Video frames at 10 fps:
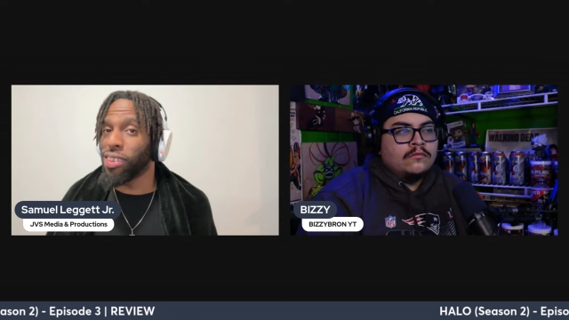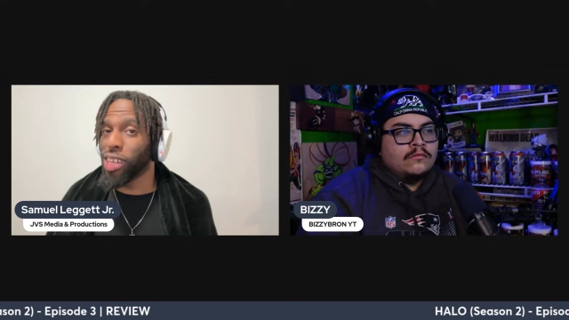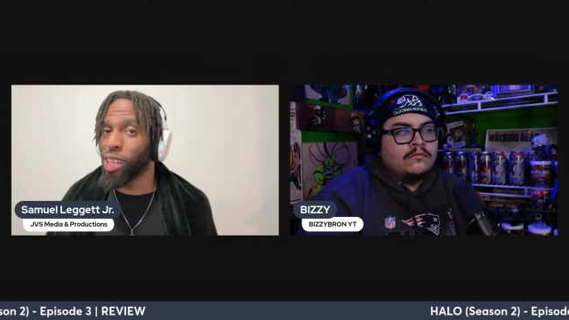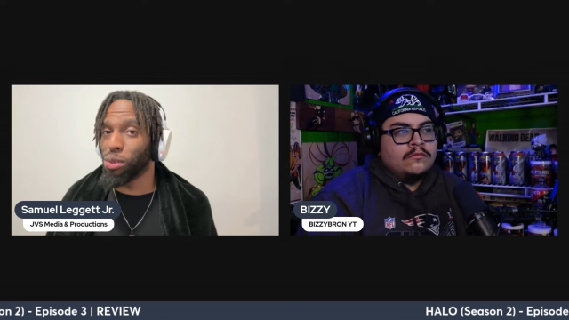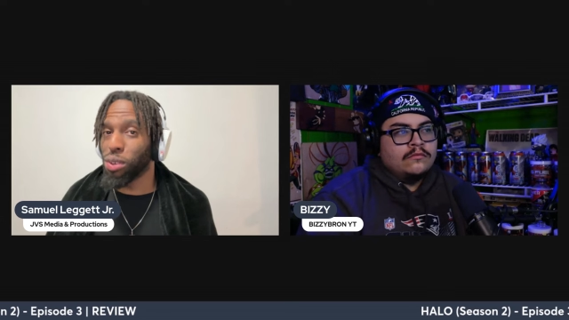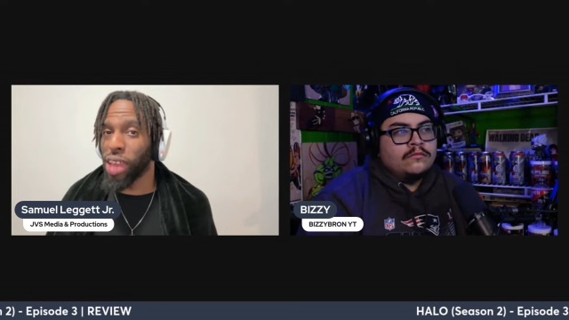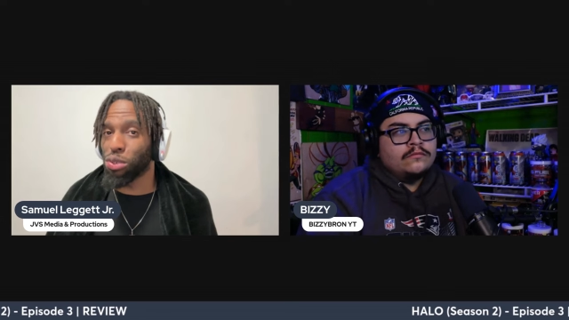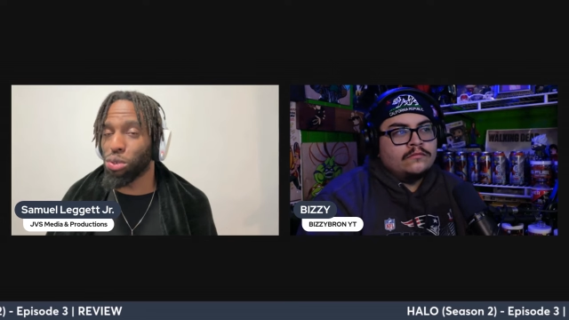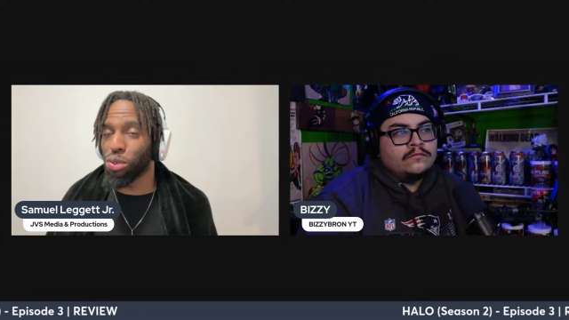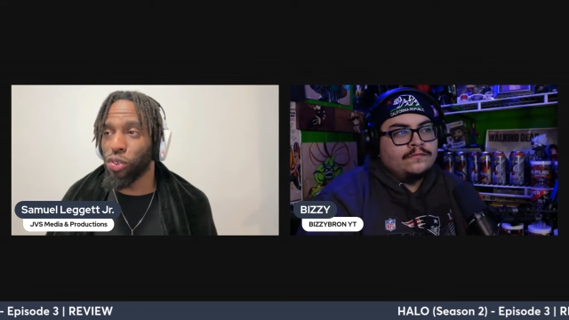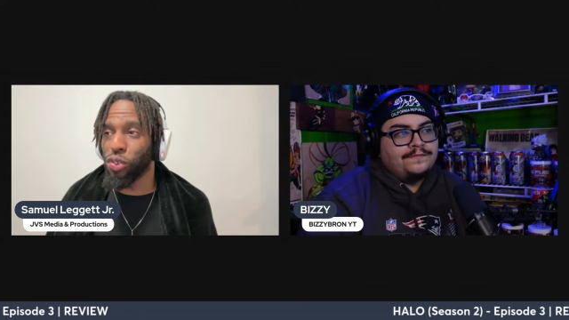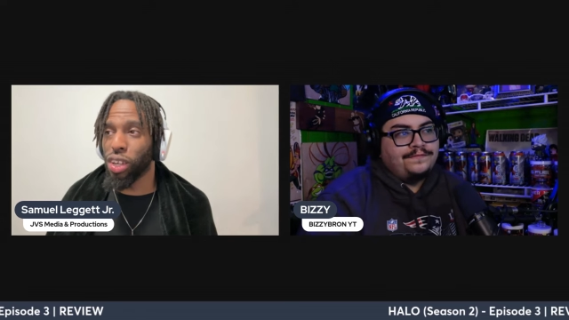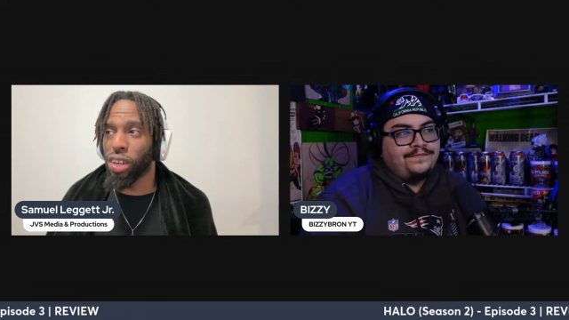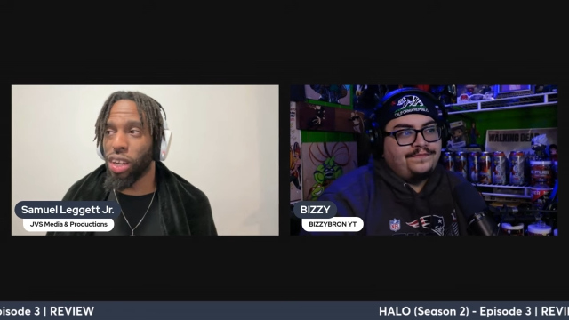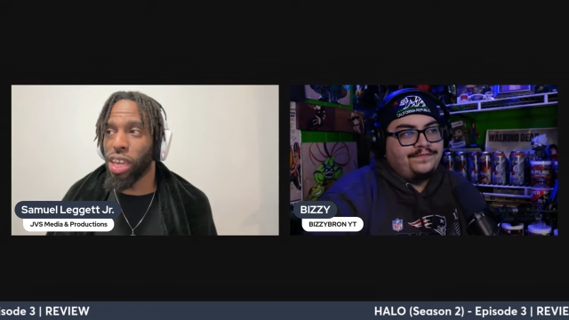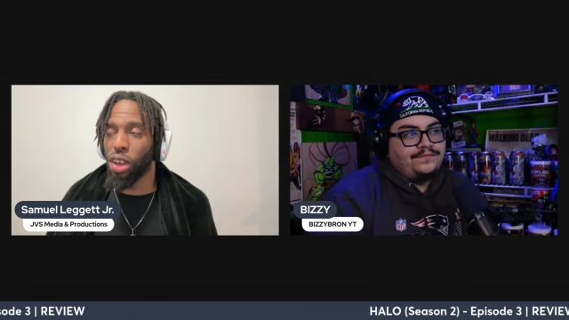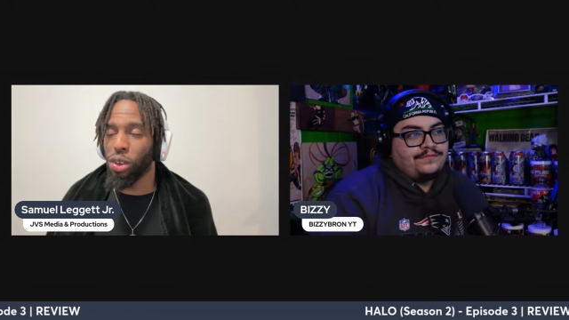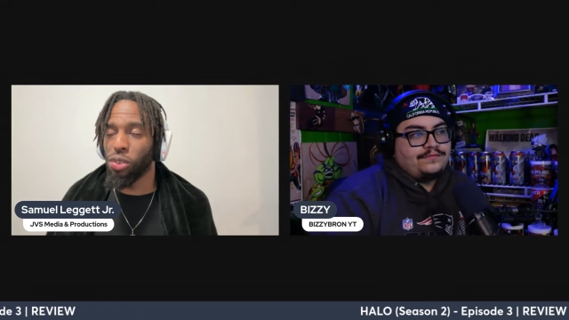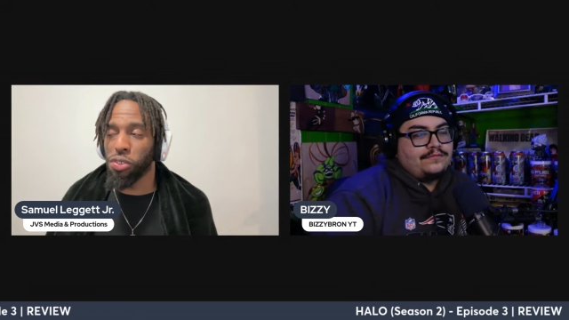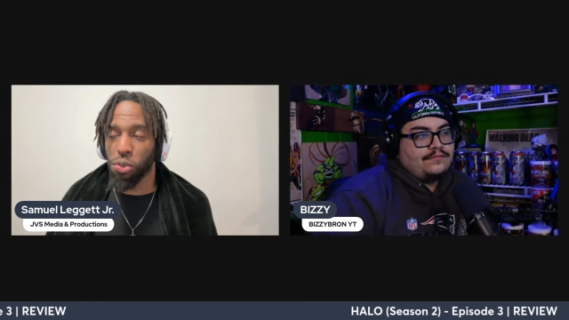Speaker 1: with actual fear and he knows
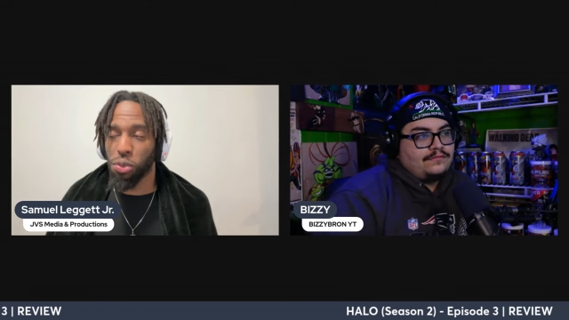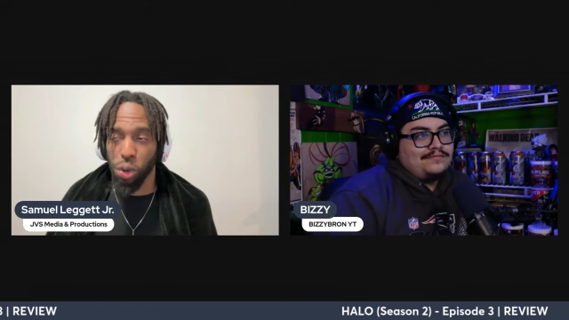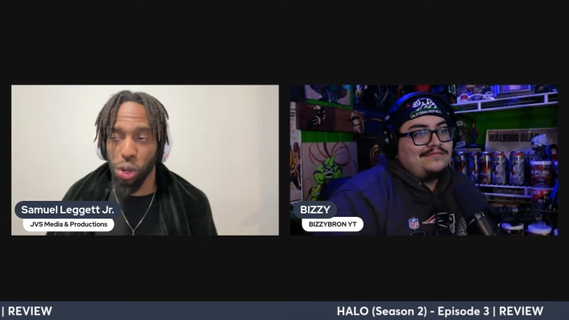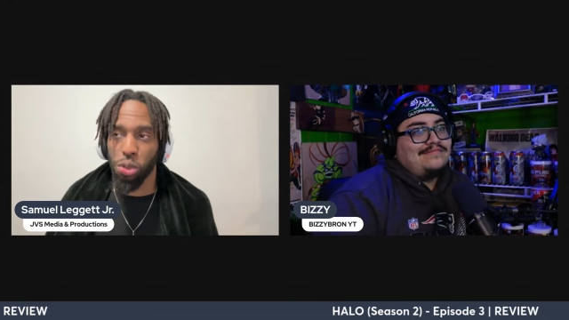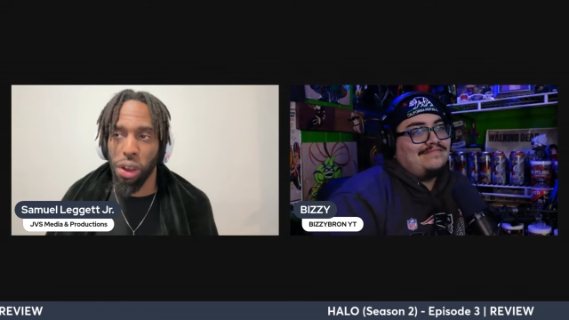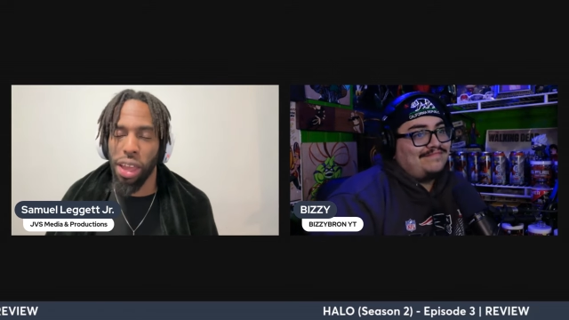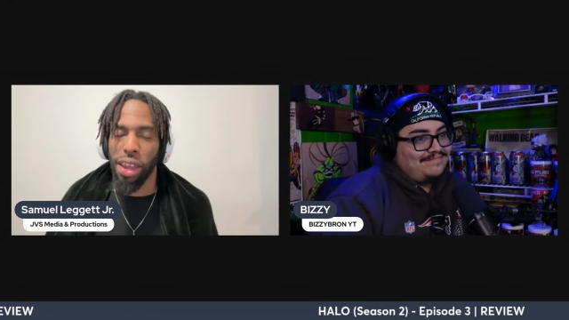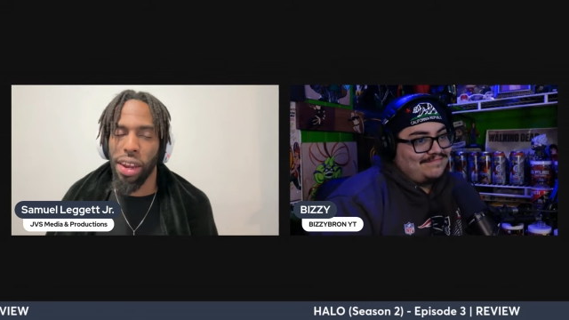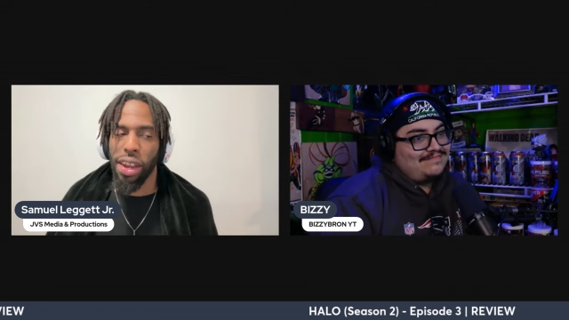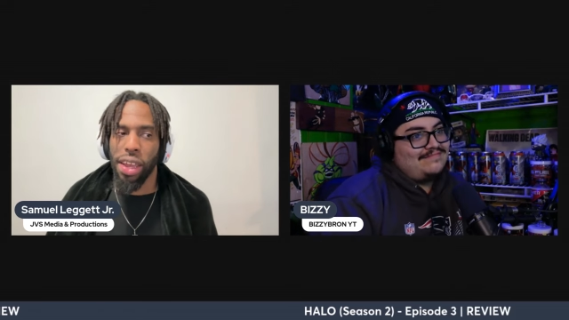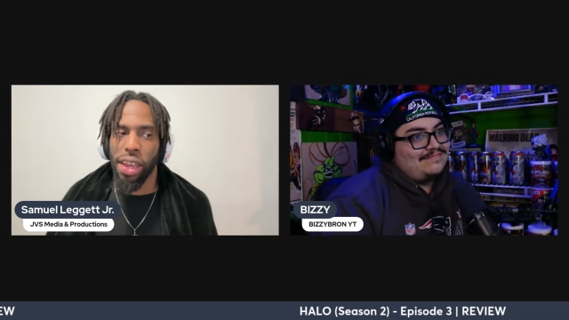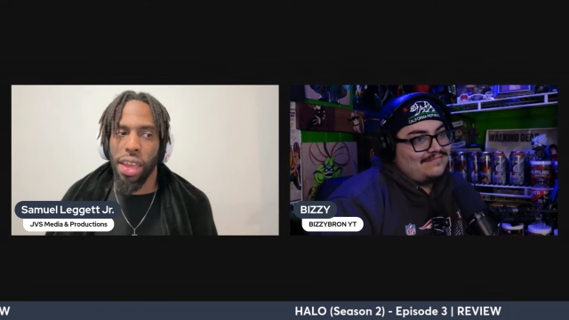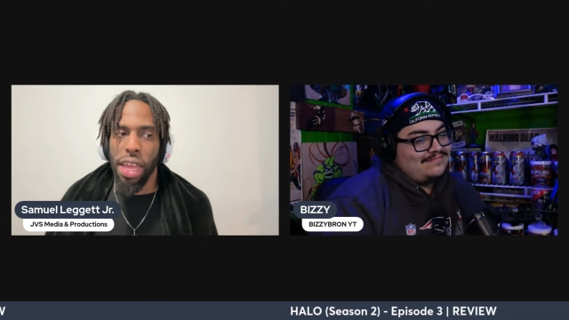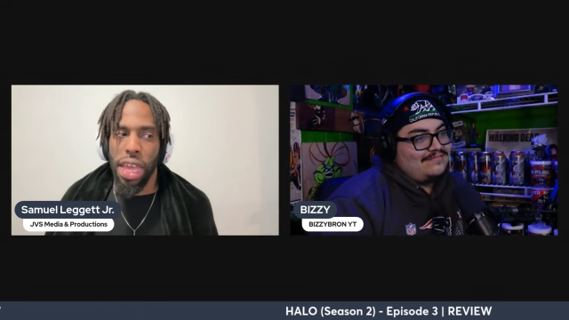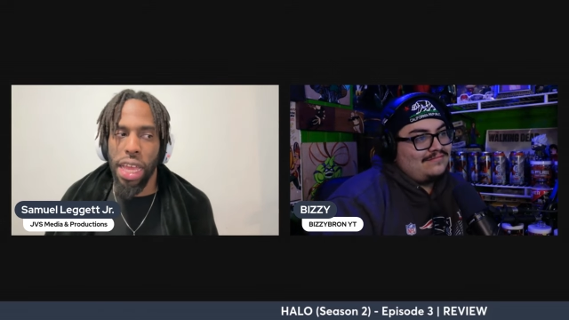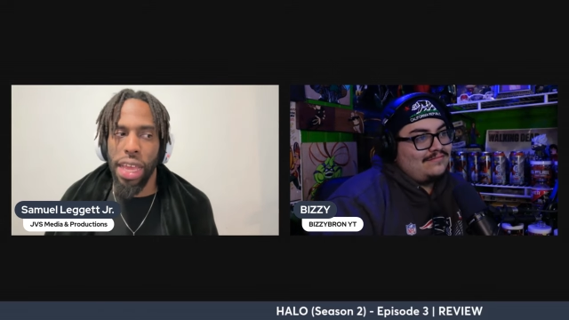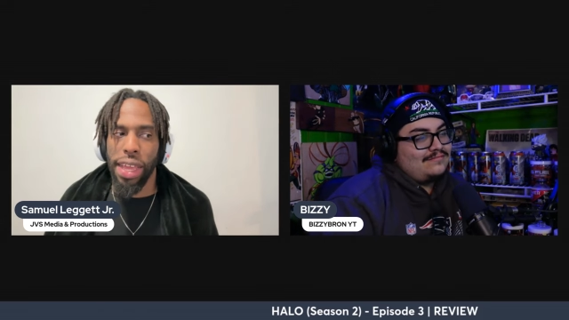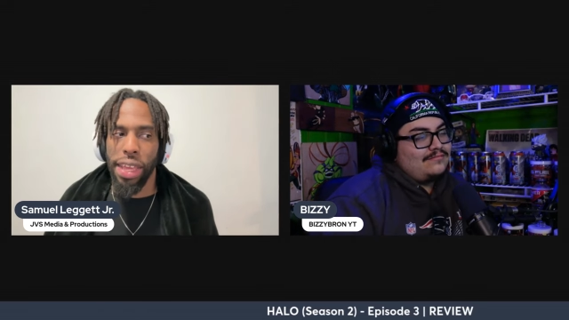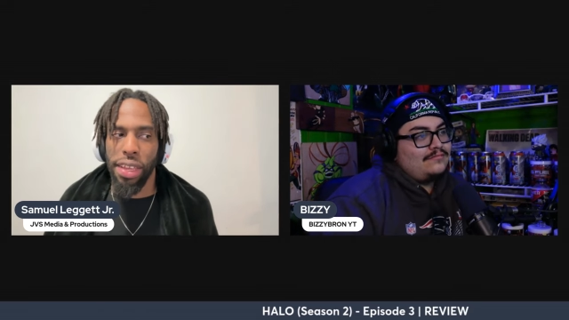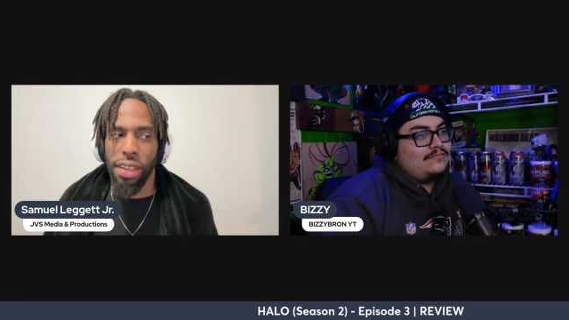it's a real threat.
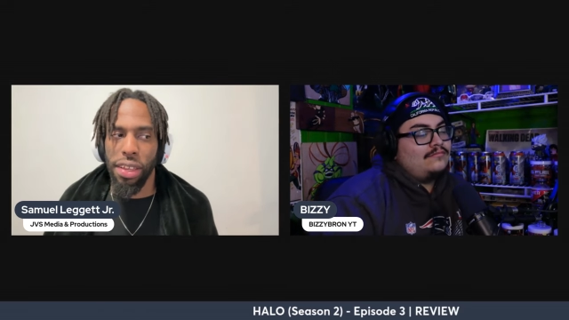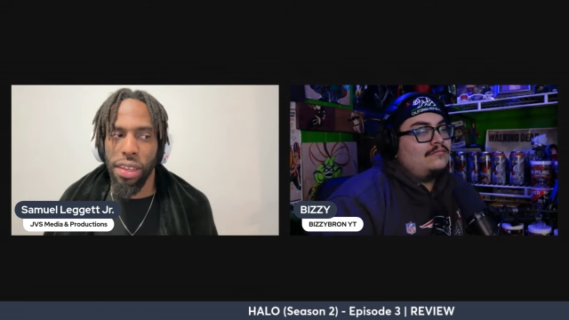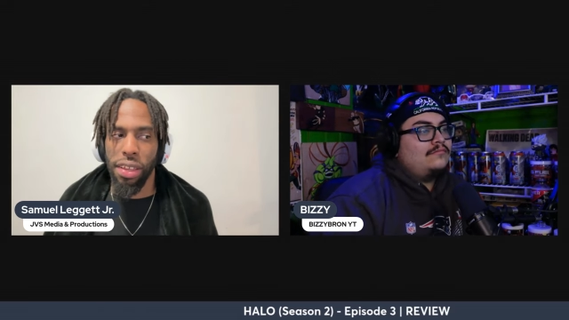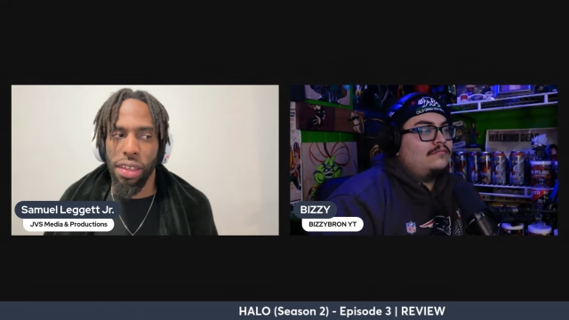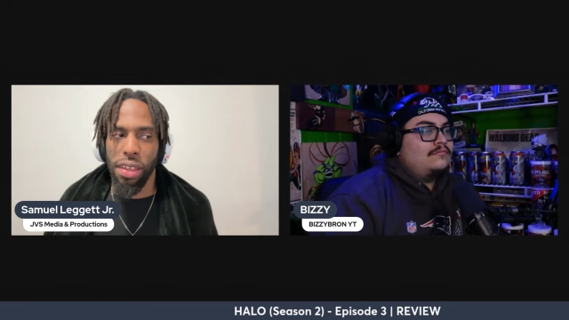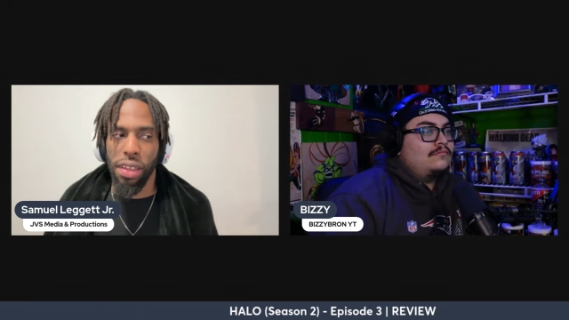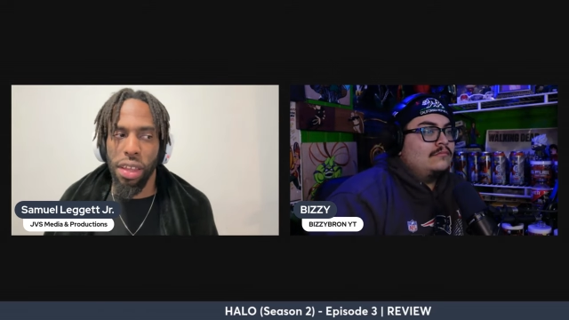He he's